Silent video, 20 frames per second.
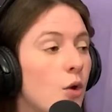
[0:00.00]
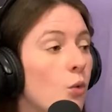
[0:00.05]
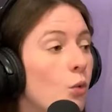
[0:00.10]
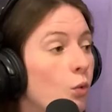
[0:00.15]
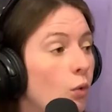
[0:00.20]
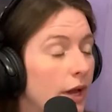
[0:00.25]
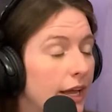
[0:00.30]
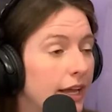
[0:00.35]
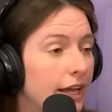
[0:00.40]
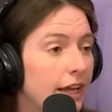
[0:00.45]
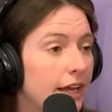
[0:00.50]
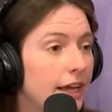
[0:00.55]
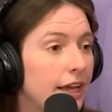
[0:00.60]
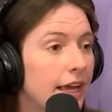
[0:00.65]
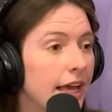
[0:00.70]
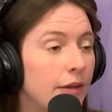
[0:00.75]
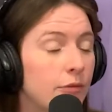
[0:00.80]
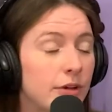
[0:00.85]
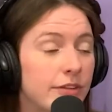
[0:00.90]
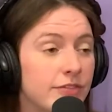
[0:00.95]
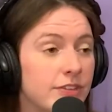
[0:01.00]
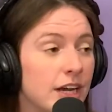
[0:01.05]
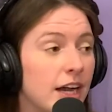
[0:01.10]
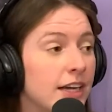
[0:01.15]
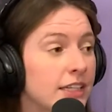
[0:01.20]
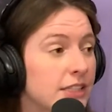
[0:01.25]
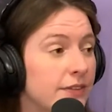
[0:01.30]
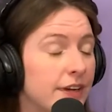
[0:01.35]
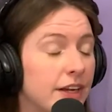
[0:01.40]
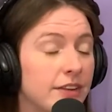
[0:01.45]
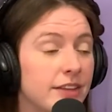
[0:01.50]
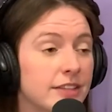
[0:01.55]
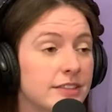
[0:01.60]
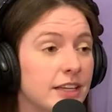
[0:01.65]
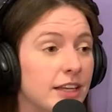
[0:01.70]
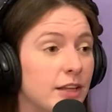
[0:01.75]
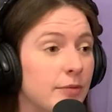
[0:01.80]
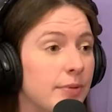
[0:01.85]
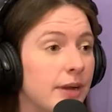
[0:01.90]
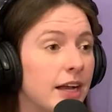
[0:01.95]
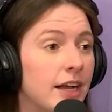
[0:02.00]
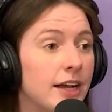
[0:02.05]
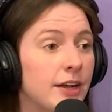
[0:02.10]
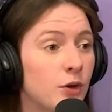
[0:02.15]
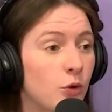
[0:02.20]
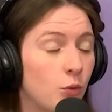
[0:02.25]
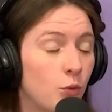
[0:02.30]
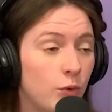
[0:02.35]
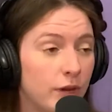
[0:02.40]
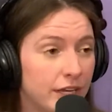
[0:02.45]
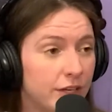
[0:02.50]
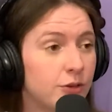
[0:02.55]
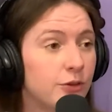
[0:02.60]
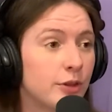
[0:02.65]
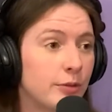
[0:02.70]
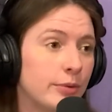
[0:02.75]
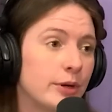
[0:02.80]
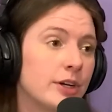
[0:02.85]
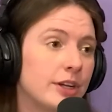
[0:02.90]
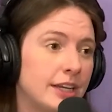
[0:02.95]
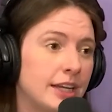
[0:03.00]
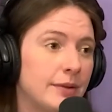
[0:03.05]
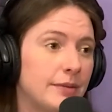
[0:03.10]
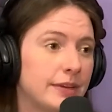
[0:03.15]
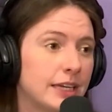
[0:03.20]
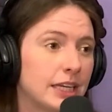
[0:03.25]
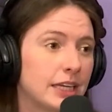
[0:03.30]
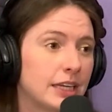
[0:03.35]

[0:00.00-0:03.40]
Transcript: We've talked about this on the pod. We do the bookkeeping.